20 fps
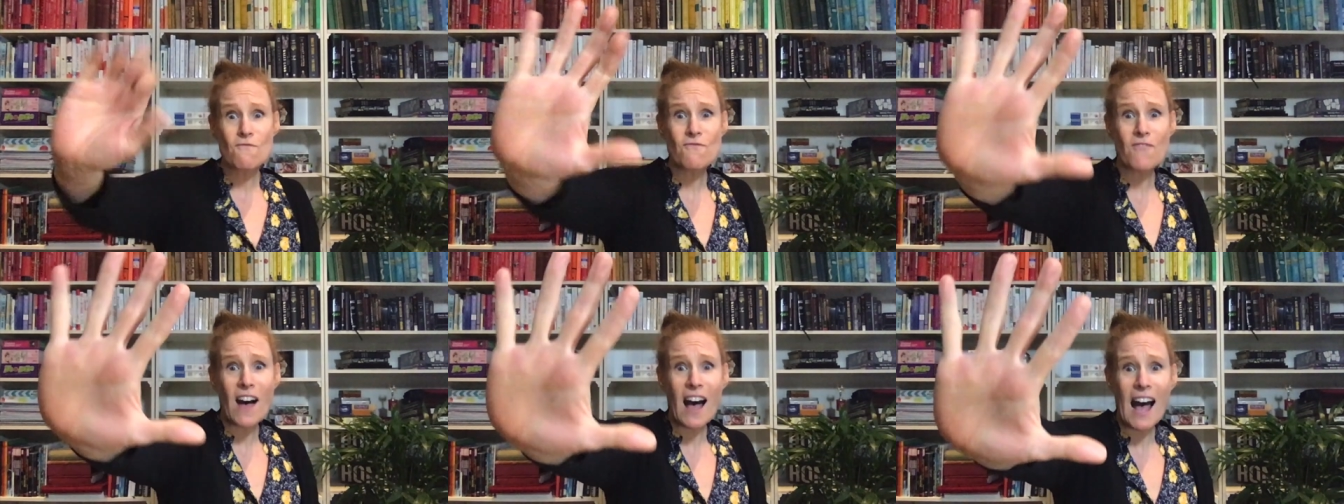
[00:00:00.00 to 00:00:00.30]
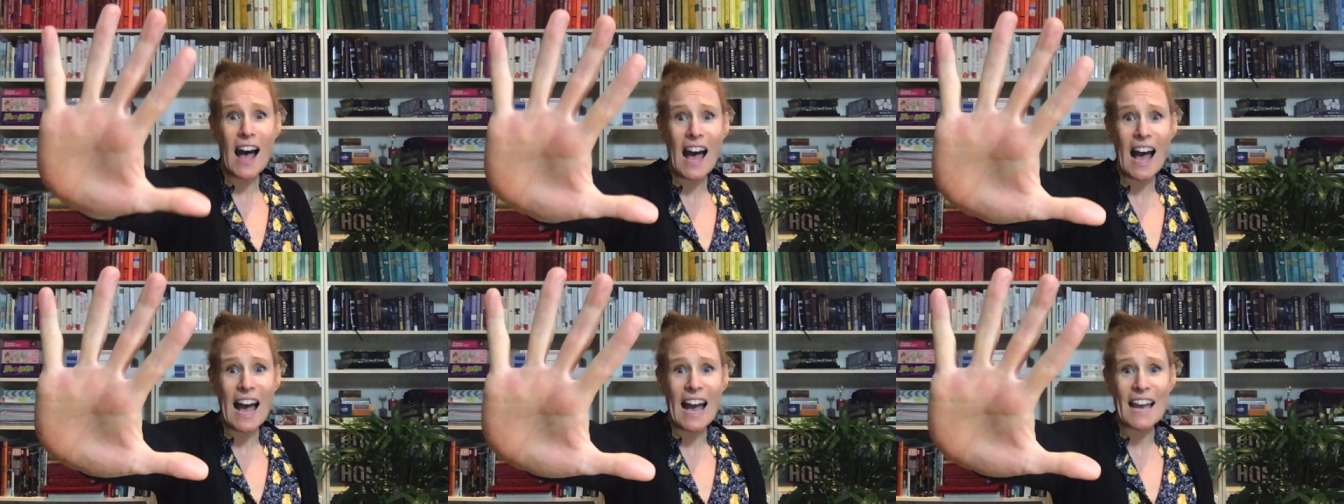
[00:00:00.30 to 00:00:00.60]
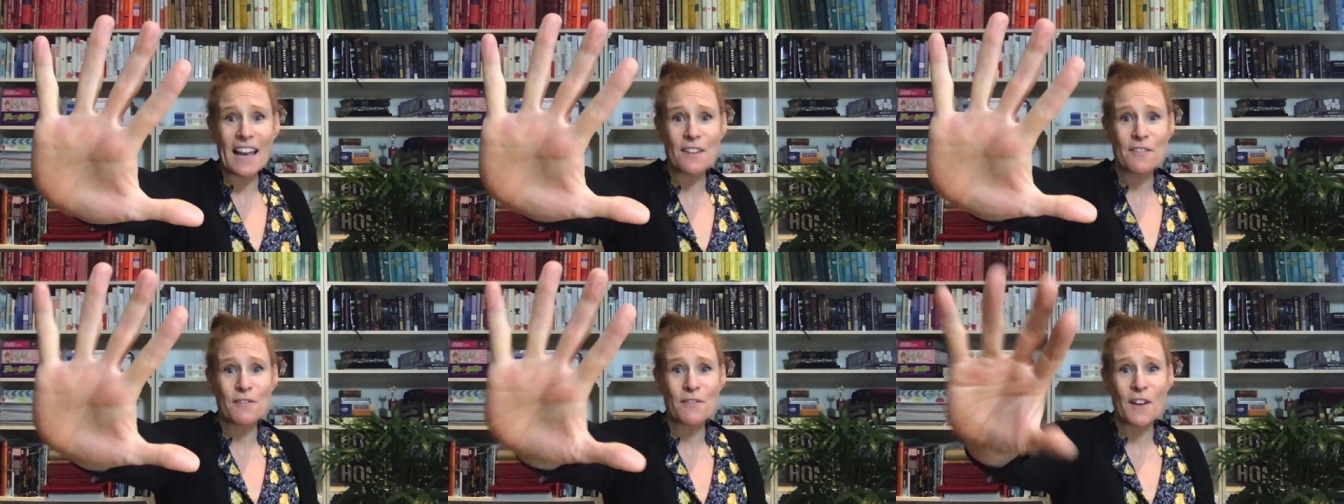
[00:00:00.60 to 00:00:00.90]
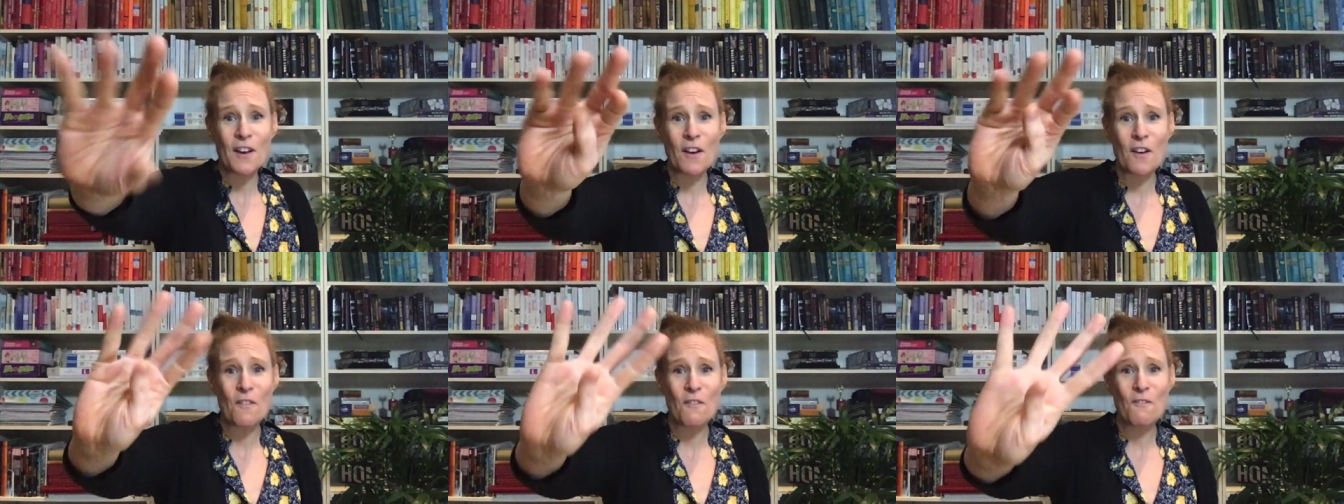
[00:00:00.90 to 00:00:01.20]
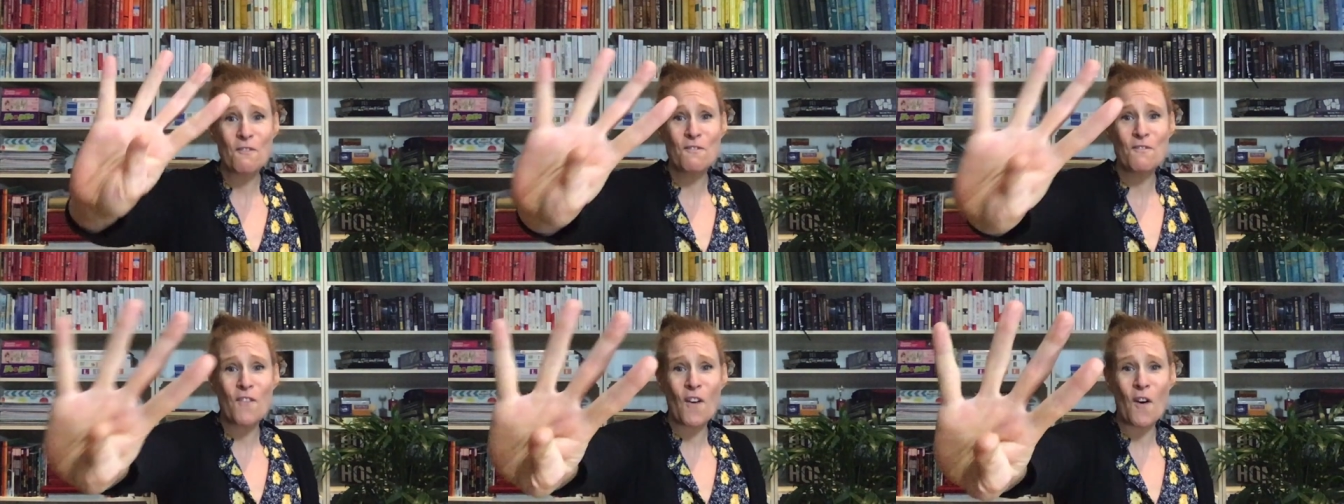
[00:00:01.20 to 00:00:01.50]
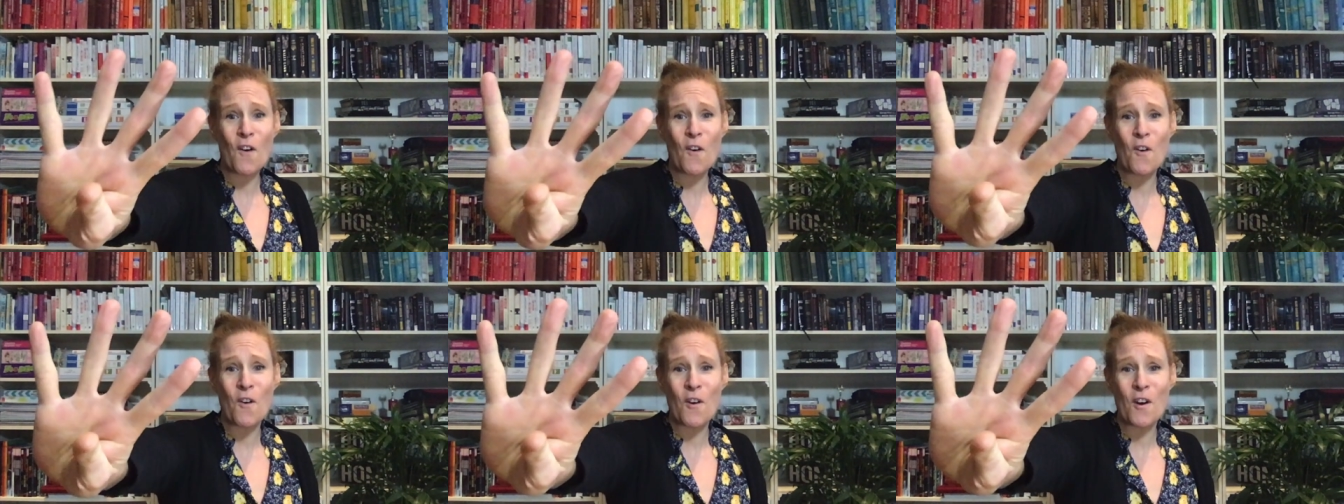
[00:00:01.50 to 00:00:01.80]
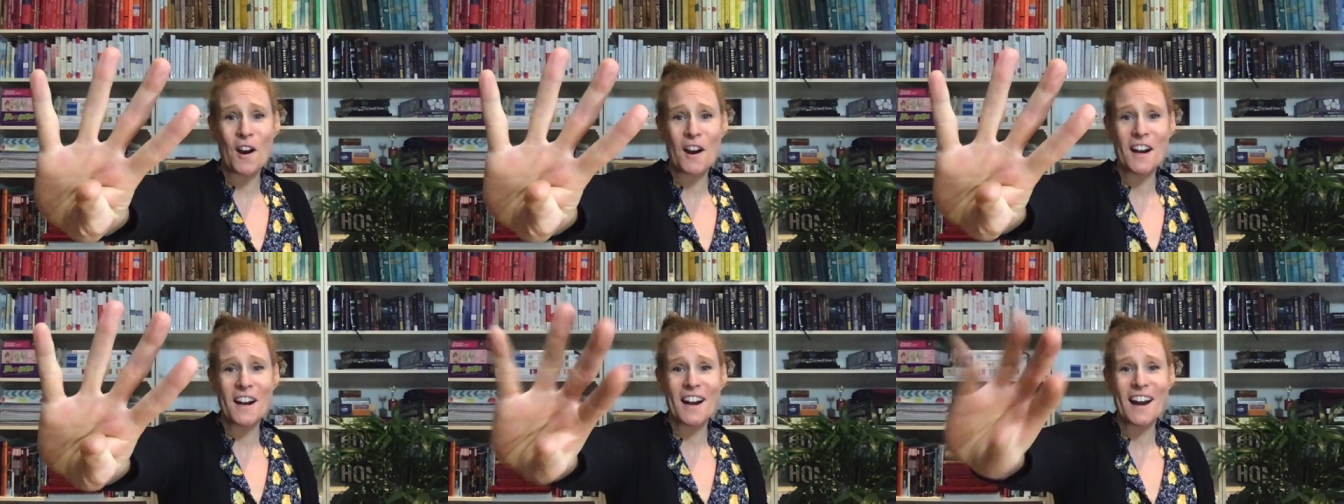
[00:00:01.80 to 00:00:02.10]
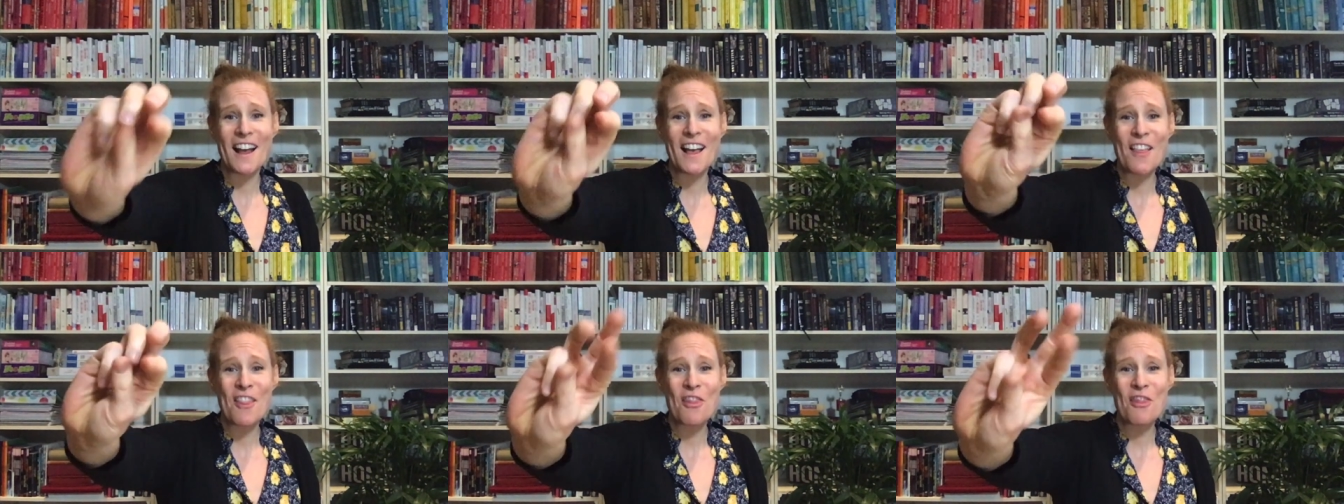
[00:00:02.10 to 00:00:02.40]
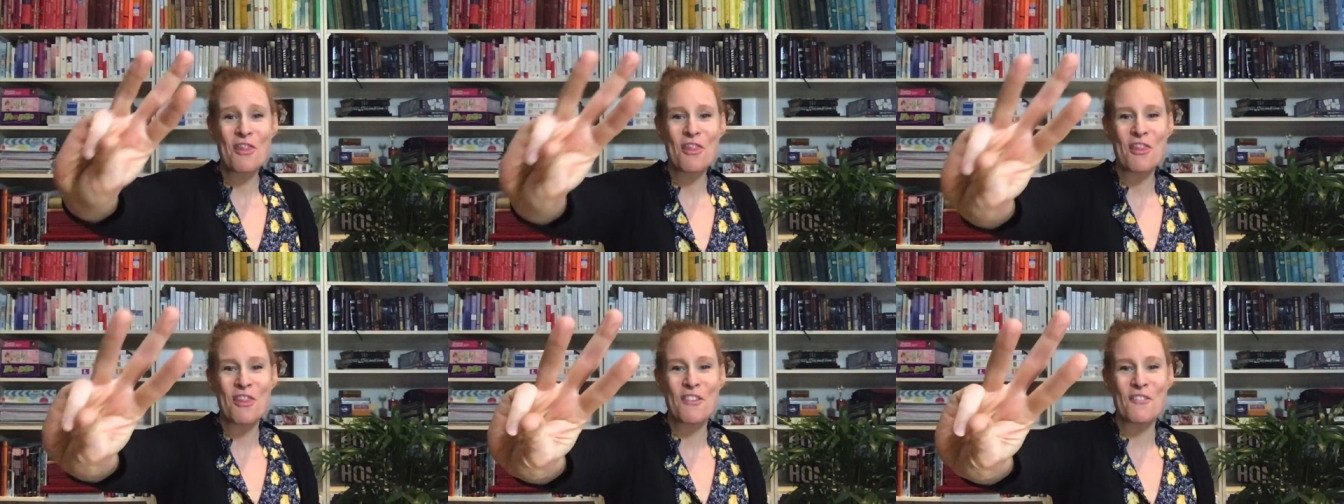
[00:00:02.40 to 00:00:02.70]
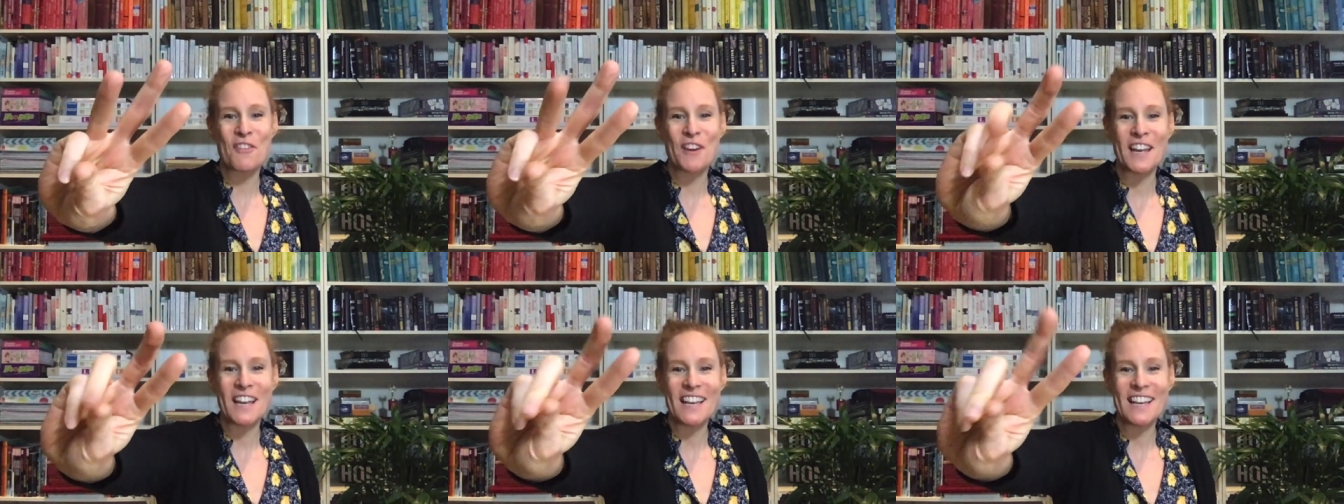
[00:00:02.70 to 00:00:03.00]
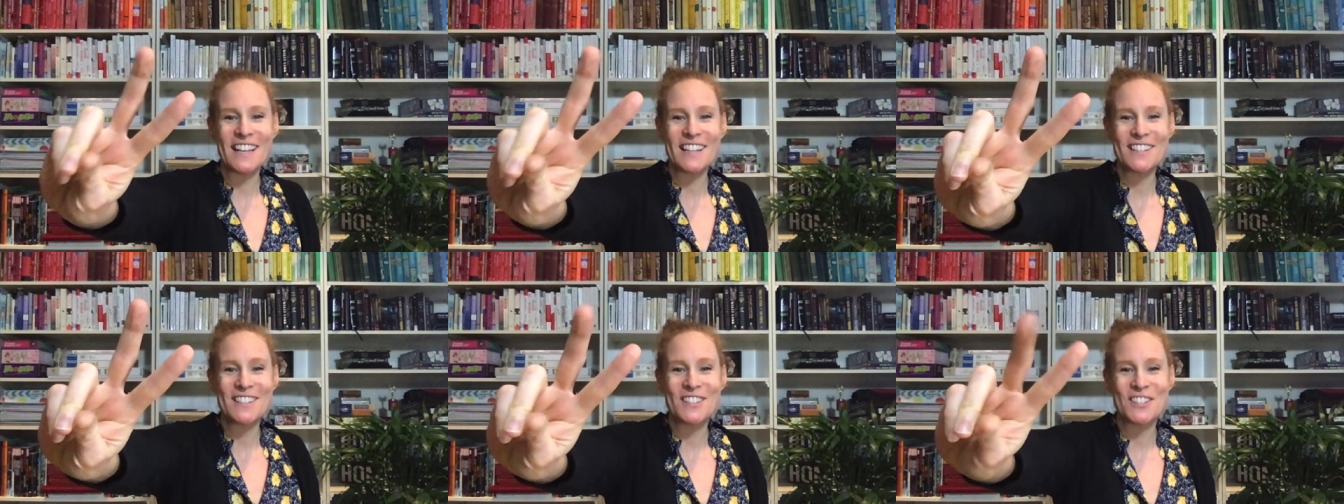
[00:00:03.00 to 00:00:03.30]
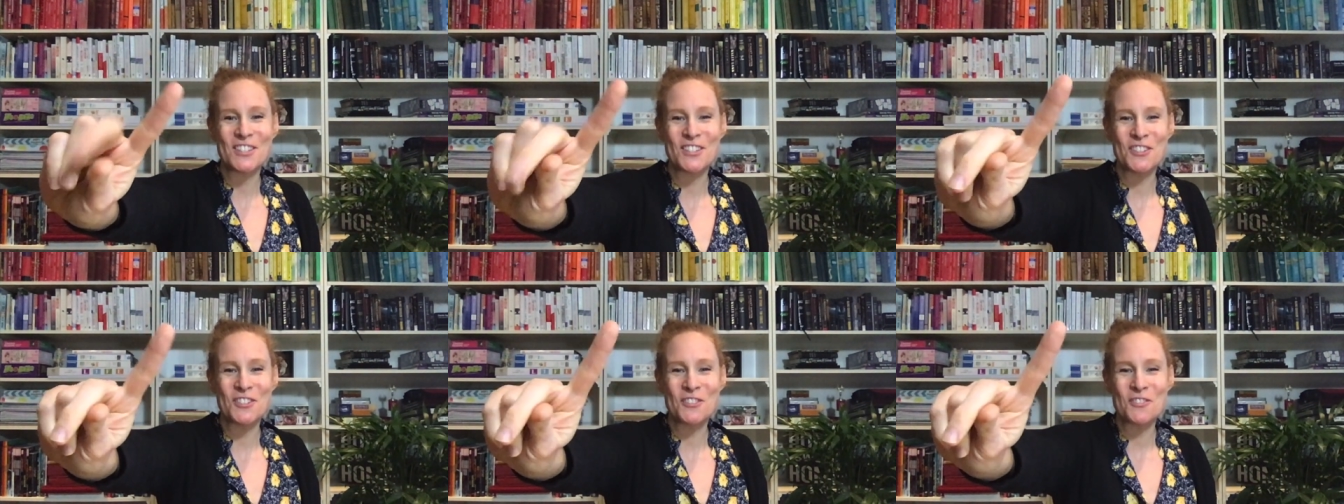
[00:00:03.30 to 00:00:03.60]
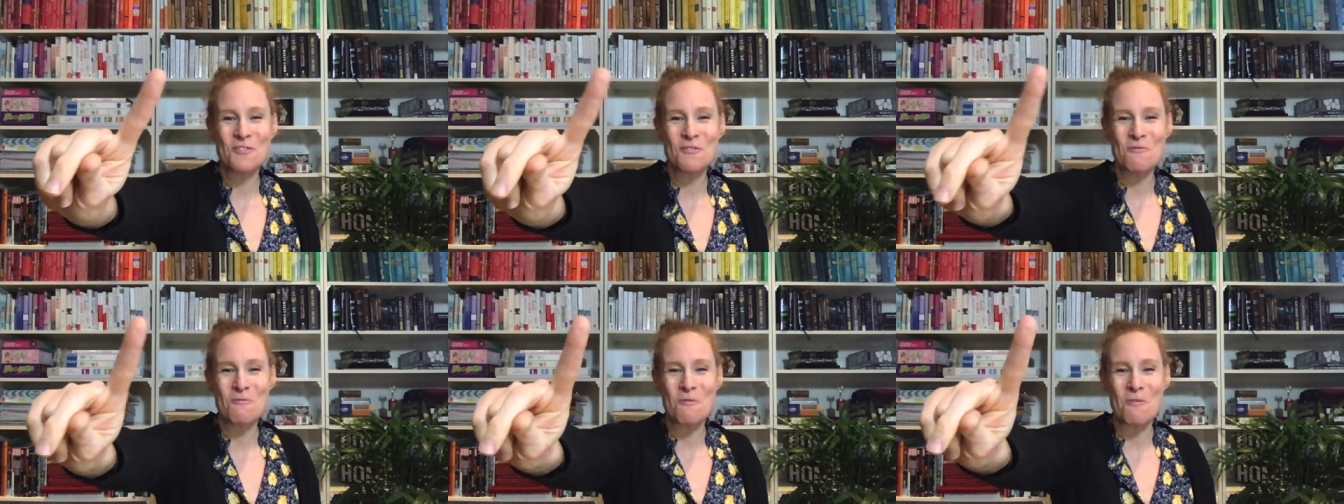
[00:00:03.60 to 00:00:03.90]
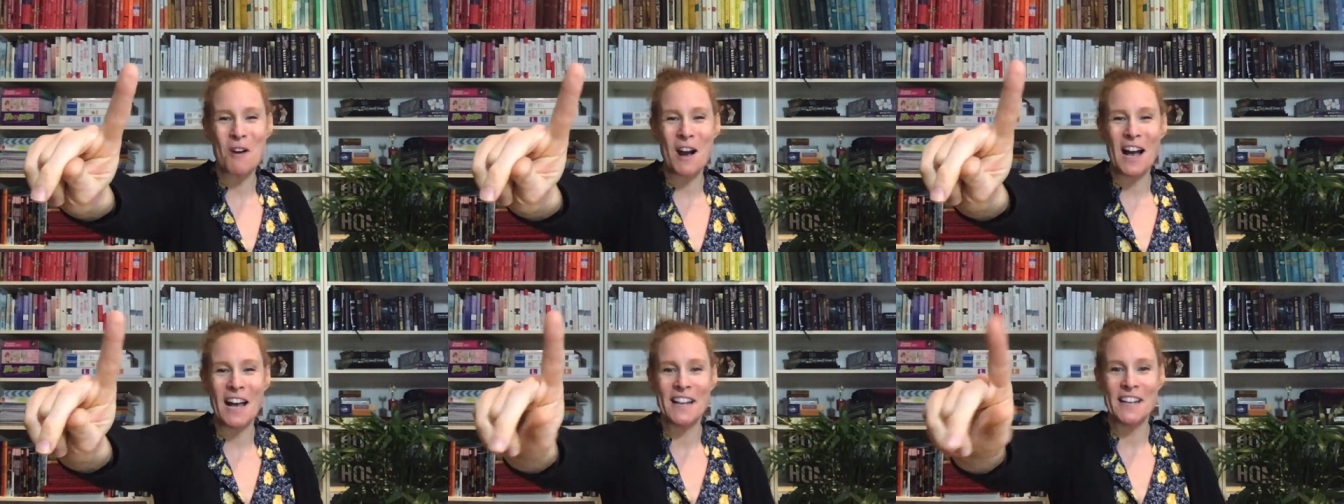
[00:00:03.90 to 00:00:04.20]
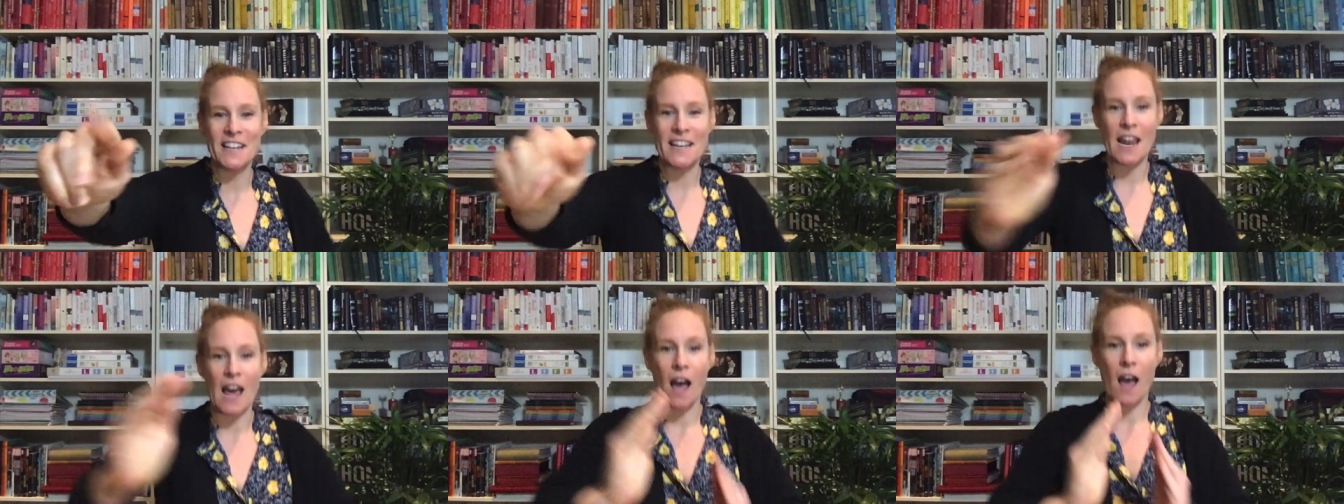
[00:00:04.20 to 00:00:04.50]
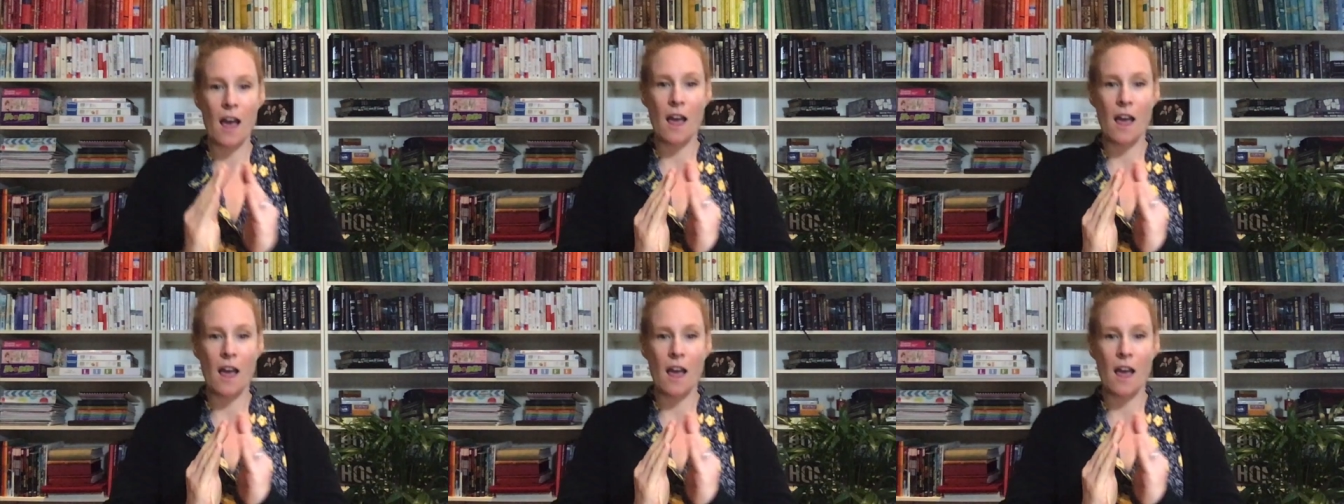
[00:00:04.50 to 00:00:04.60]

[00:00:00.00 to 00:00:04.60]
5, 4, 3, 2, 1.